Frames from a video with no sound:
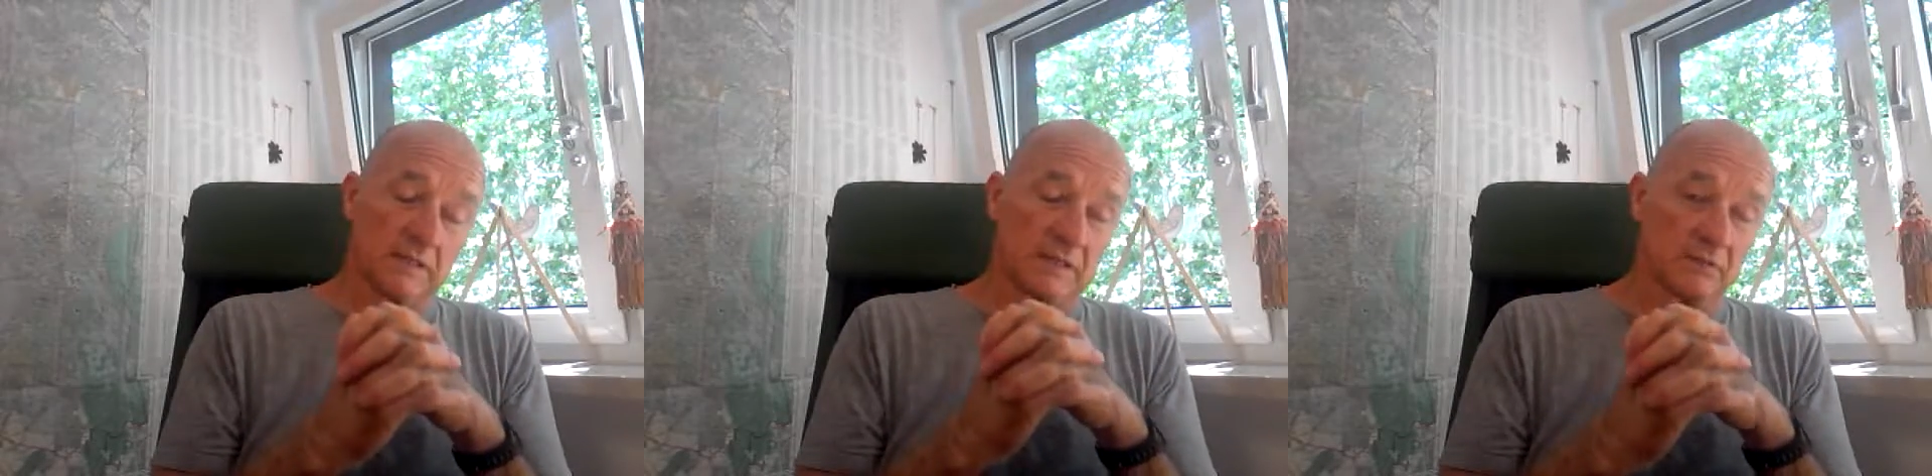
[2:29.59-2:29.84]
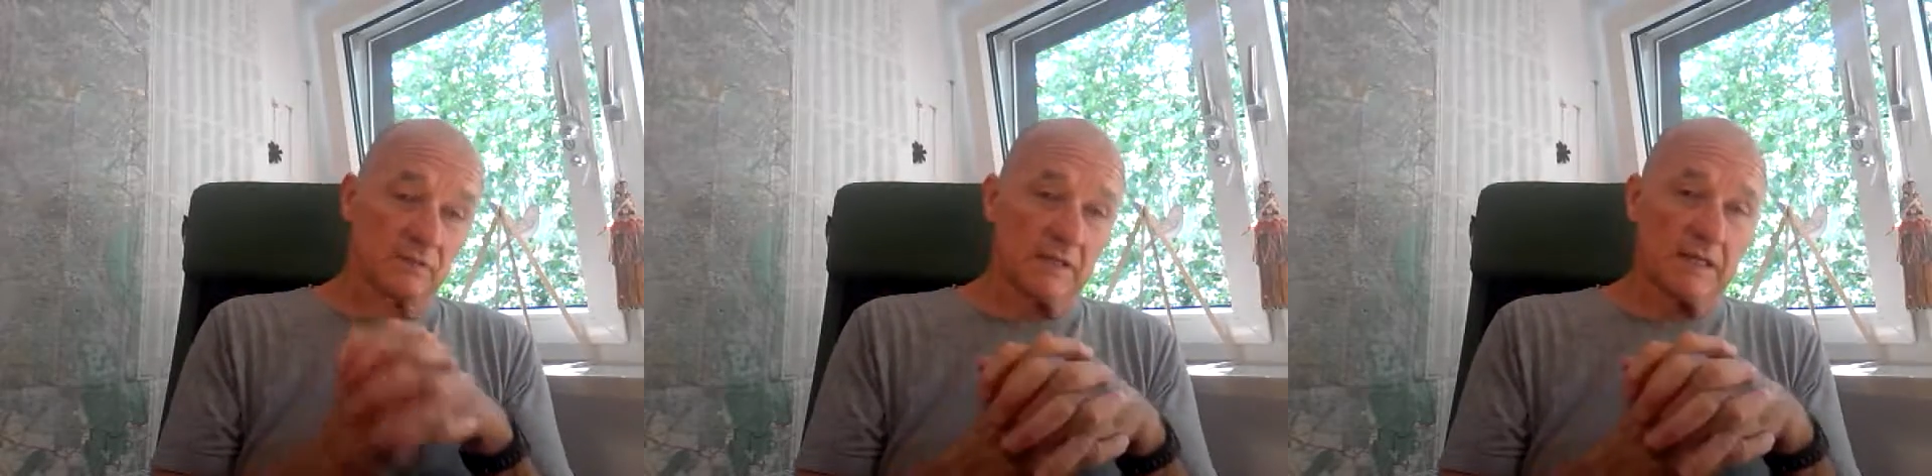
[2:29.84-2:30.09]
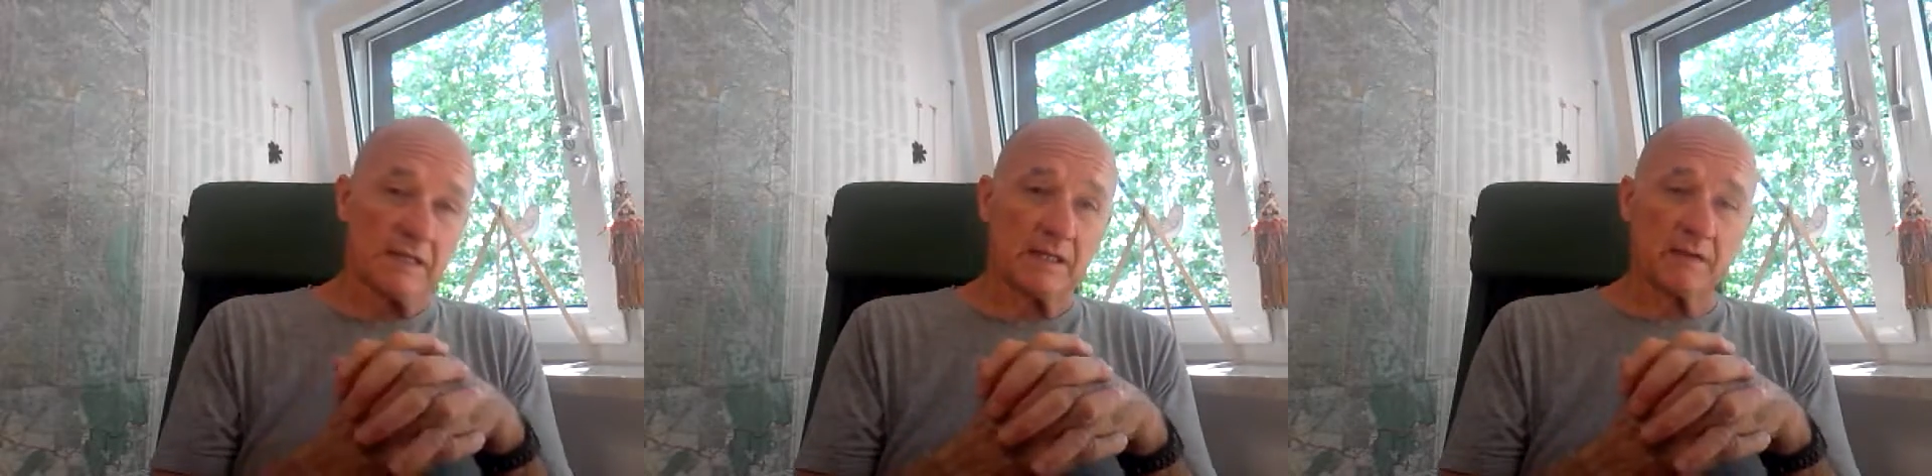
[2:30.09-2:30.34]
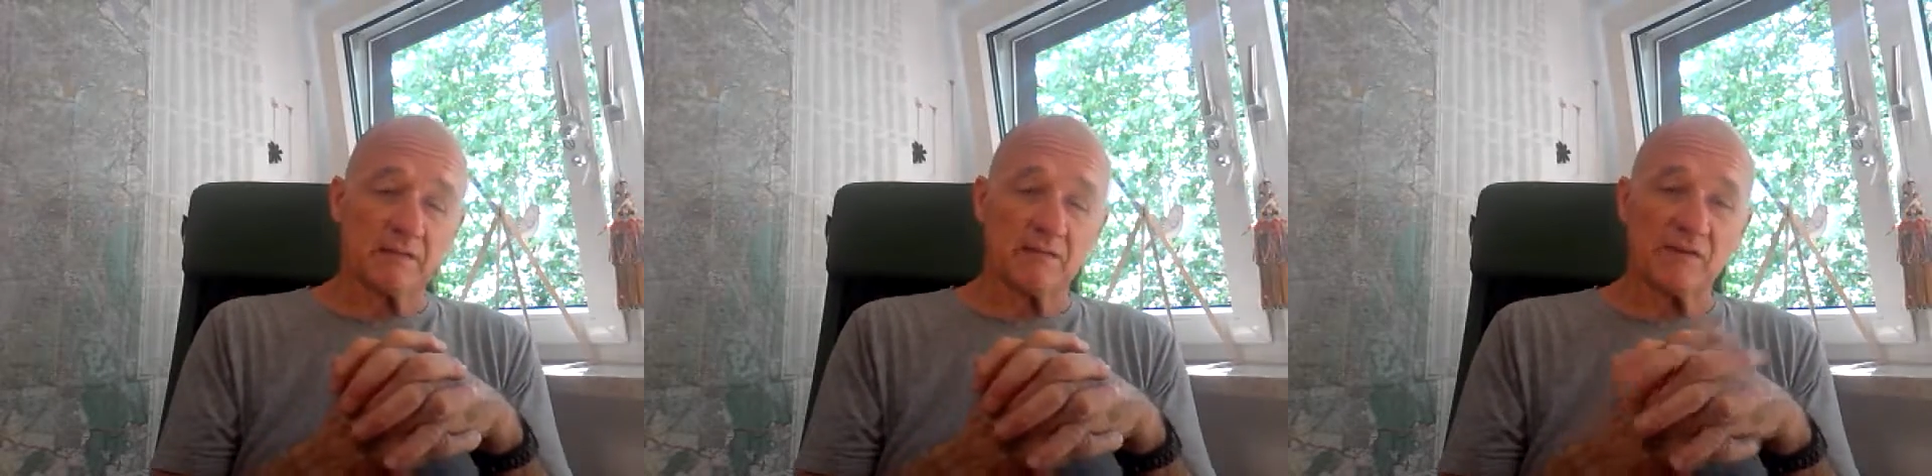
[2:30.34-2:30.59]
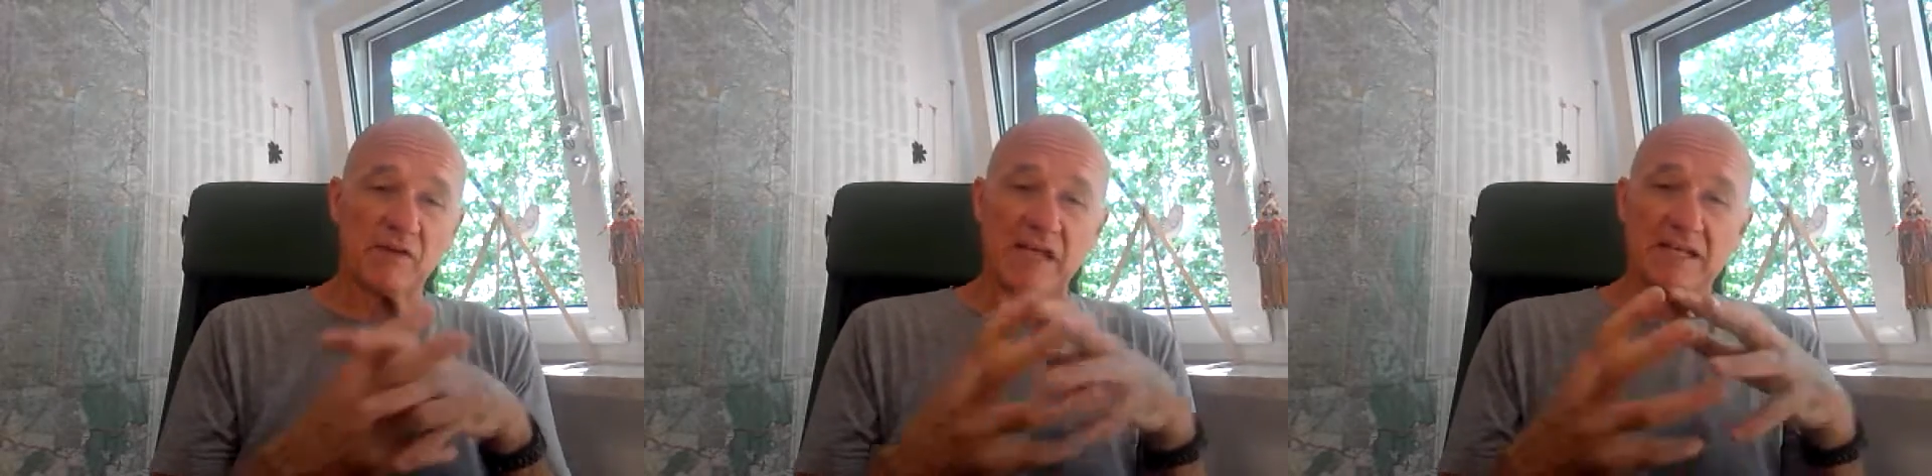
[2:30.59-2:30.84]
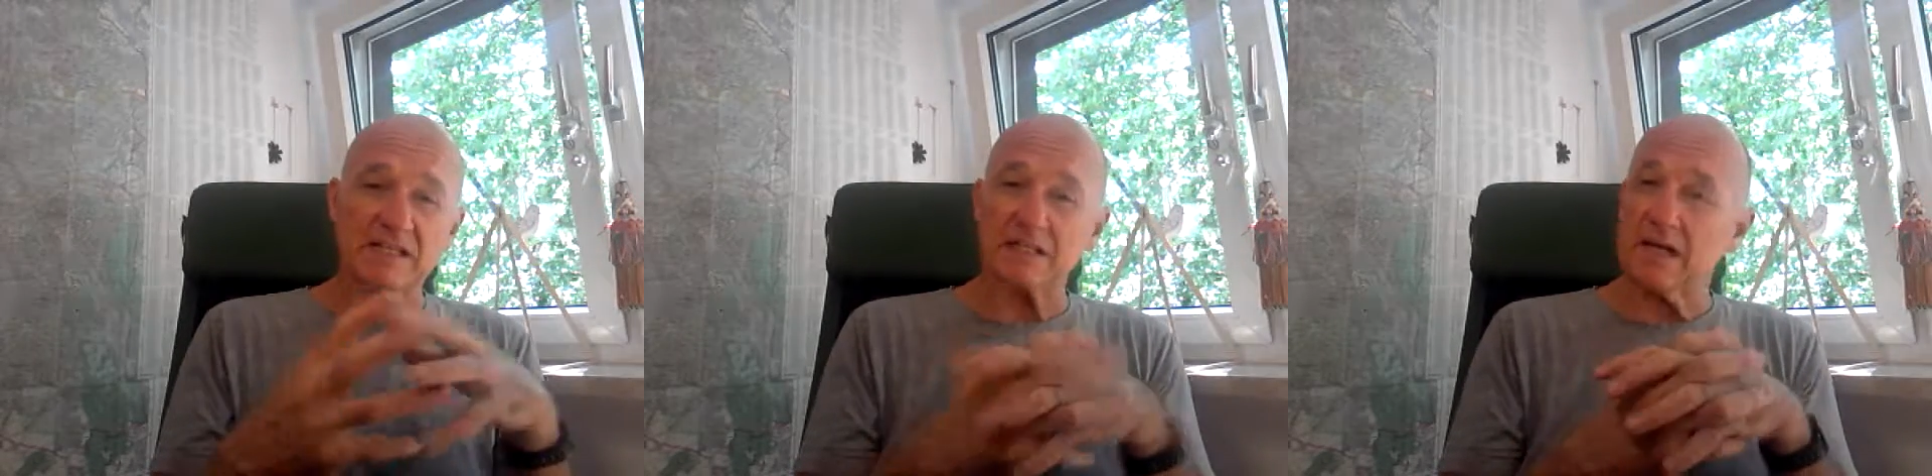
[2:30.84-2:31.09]
It's really
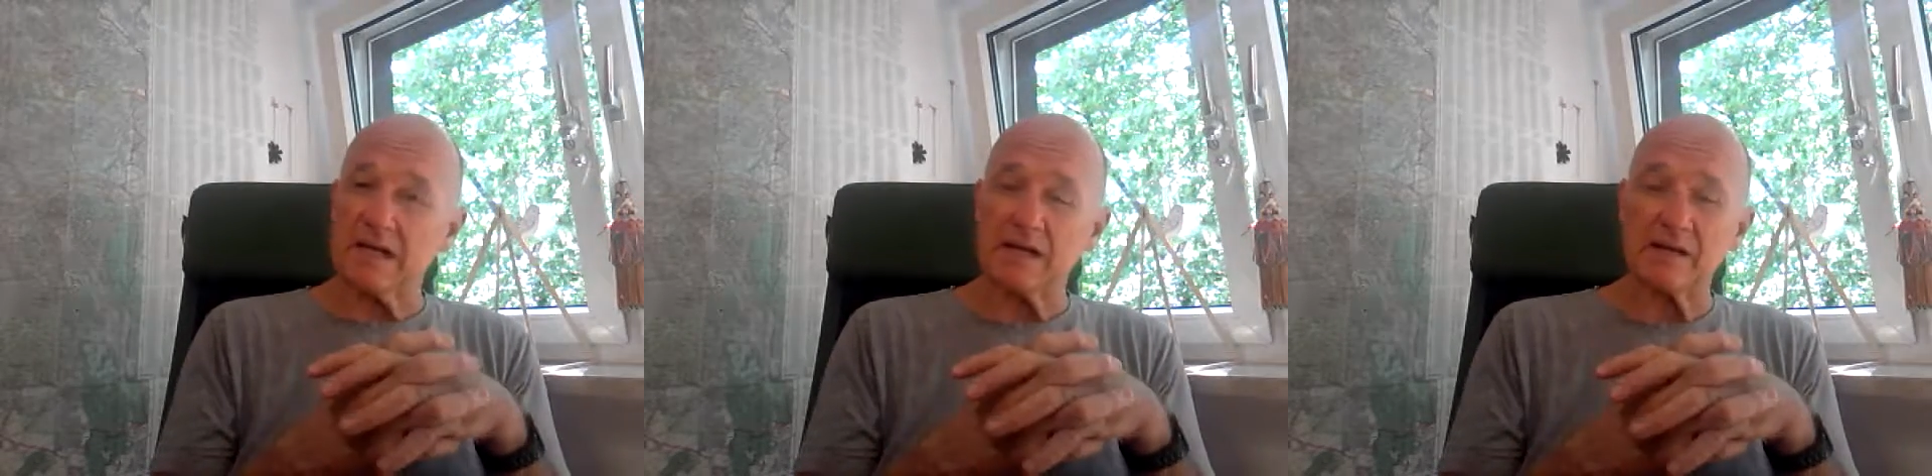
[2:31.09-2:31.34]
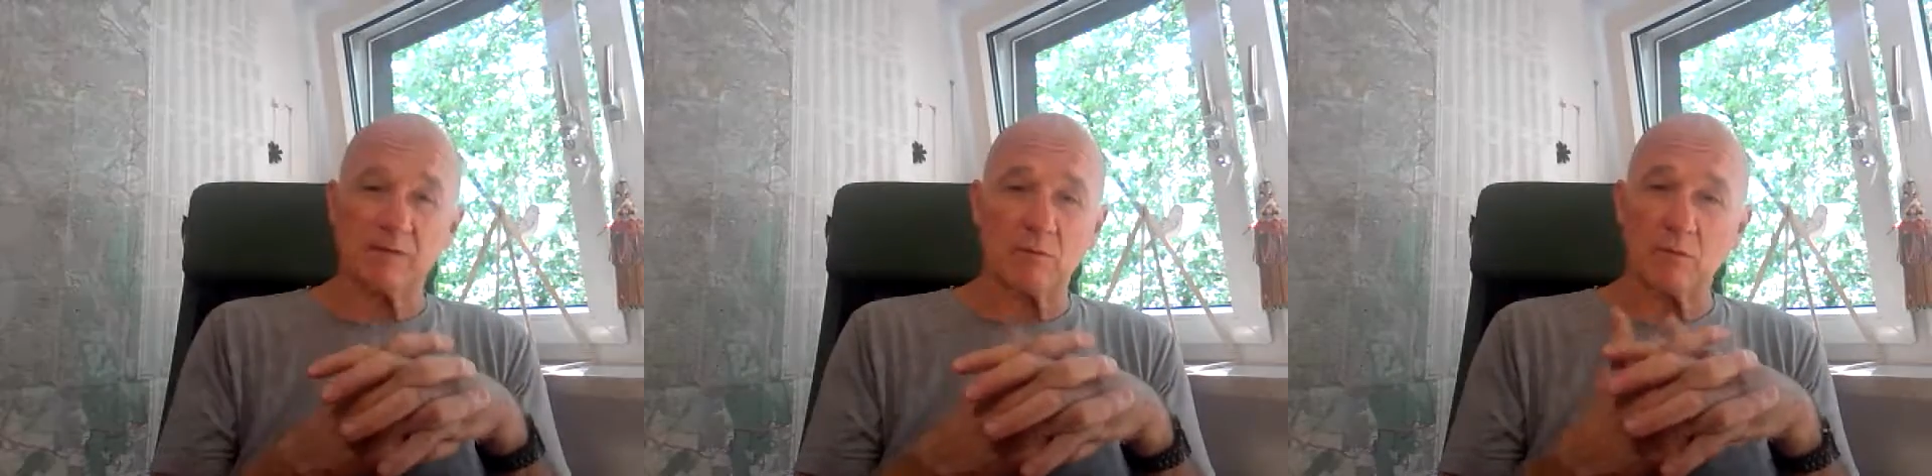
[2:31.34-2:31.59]
fascinating